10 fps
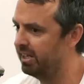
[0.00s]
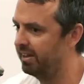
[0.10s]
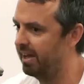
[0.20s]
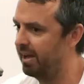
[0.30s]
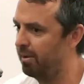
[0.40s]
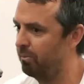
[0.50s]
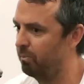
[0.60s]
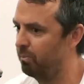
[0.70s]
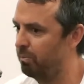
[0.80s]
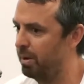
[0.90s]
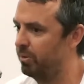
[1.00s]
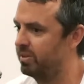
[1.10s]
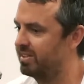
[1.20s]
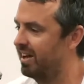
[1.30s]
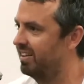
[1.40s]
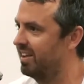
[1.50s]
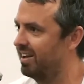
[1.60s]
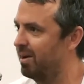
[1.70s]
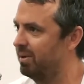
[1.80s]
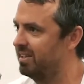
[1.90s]
There are people that are starting
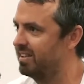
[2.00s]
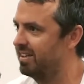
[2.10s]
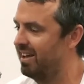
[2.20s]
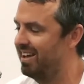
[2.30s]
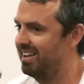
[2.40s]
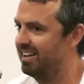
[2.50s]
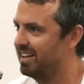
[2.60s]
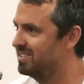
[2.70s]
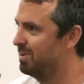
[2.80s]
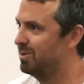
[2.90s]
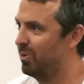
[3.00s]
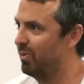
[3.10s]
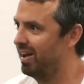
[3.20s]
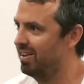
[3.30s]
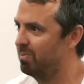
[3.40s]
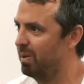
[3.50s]
tech companies, there tends to be two ways.